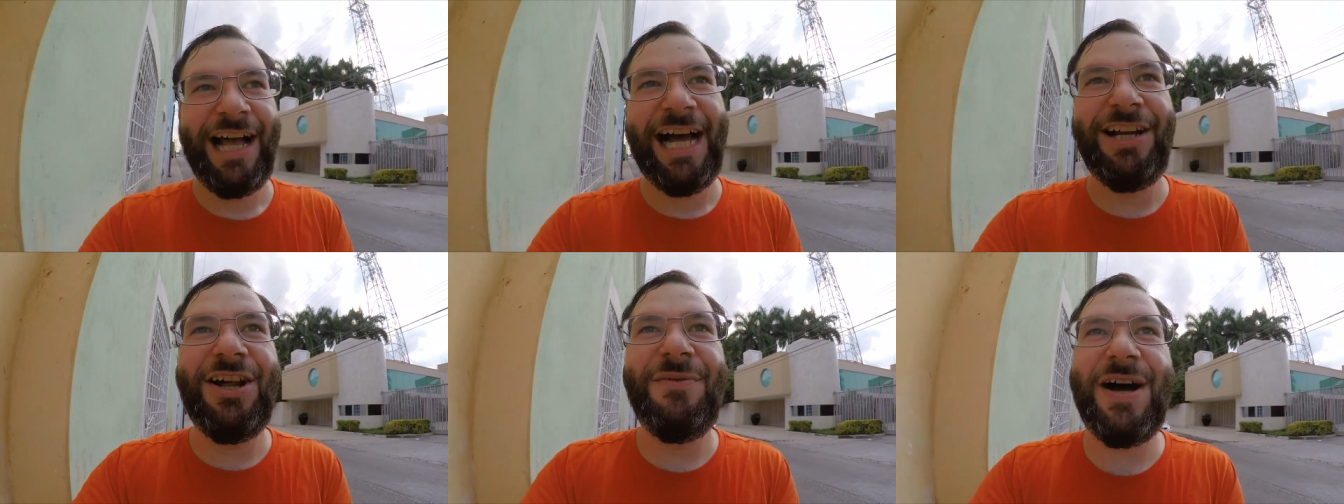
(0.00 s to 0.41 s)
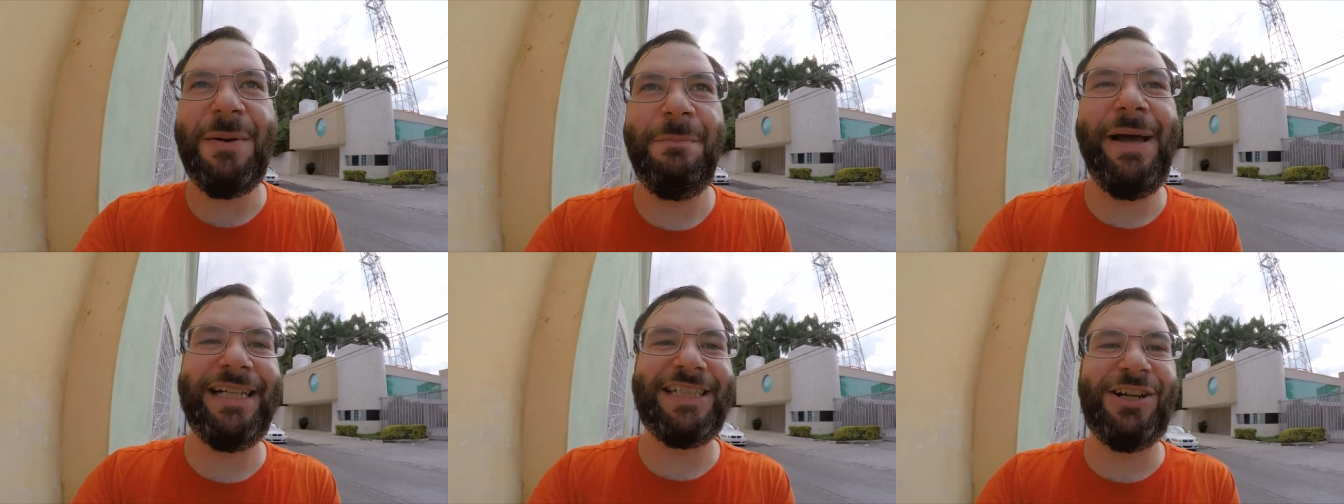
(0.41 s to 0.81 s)
I love how
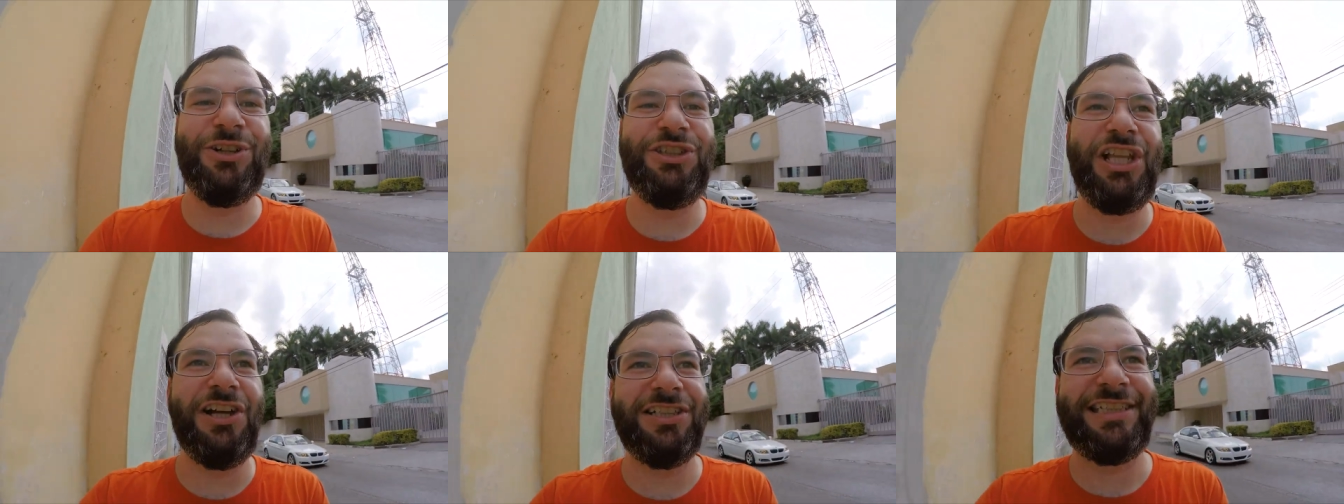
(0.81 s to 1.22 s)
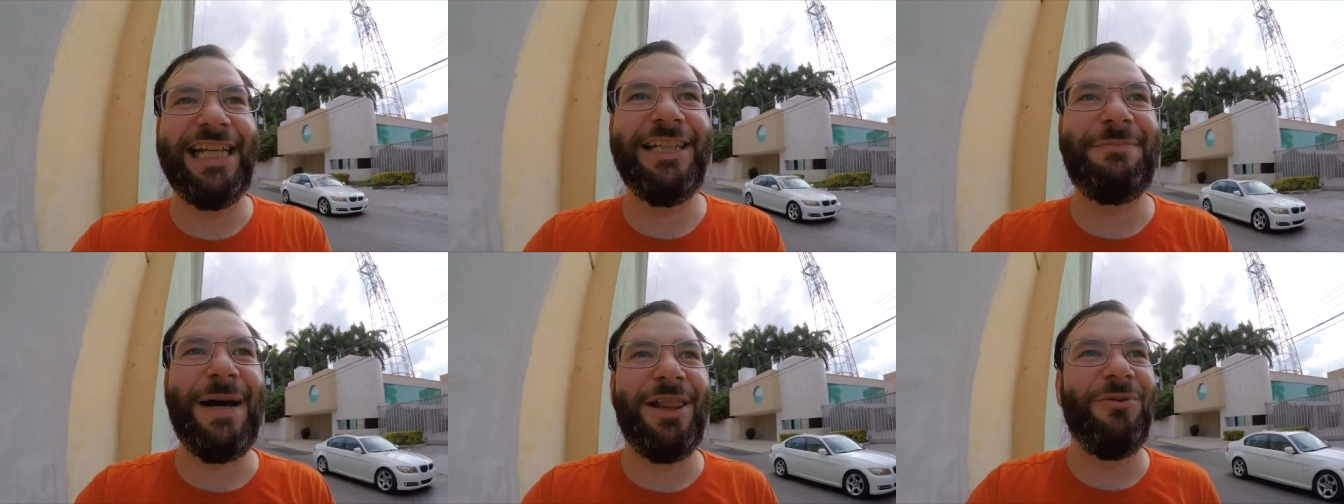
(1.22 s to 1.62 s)
Mexico does
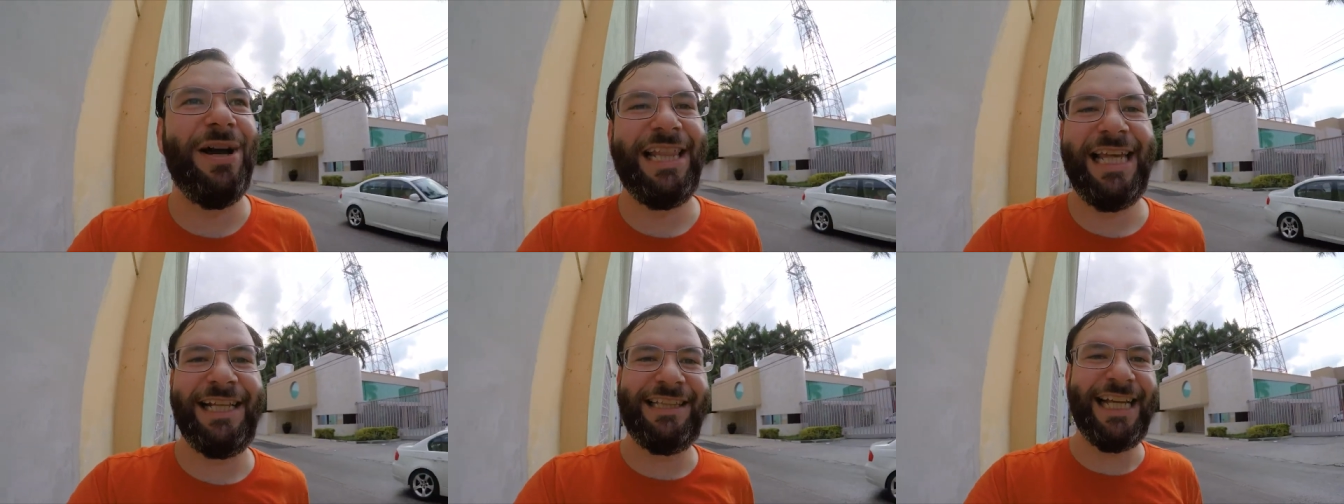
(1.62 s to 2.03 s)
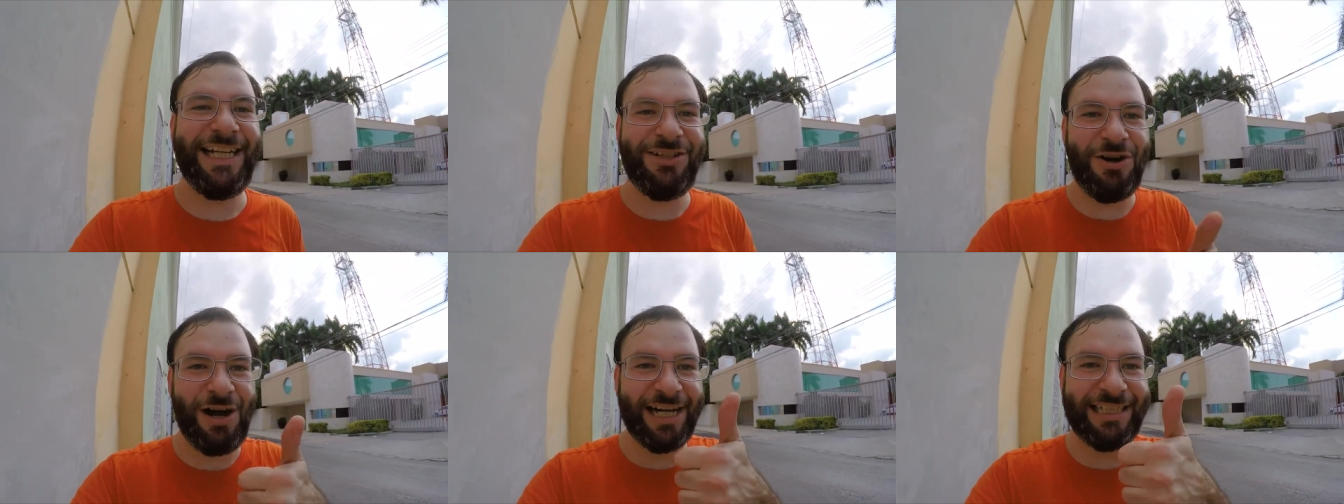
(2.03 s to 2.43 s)
things. By the way, they they
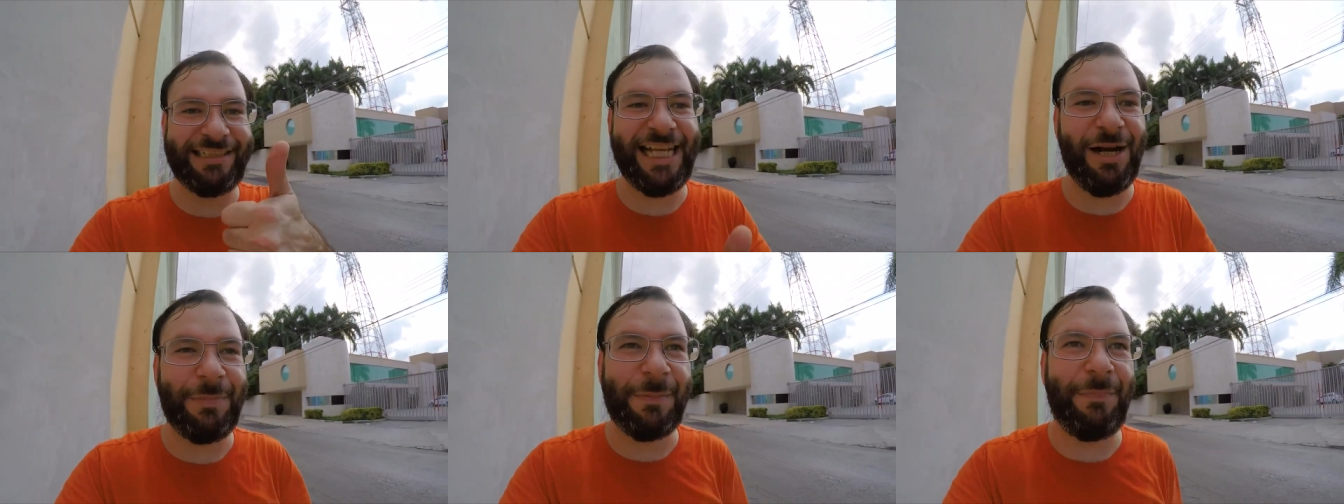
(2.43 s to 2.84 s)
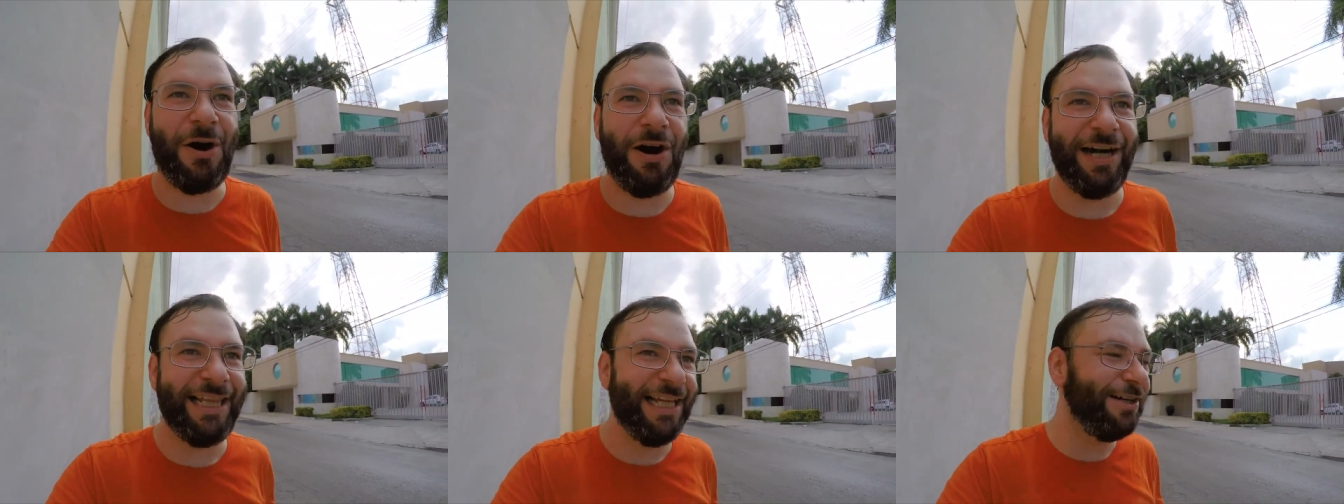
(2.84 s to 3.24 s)
know how to set up a
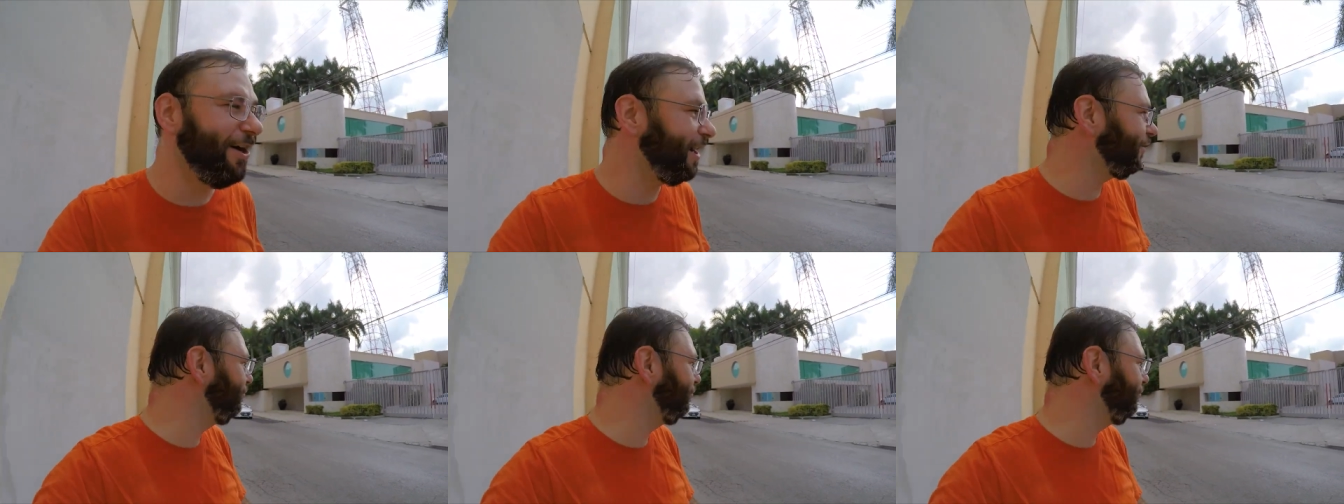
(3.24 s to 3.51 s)
party. They know how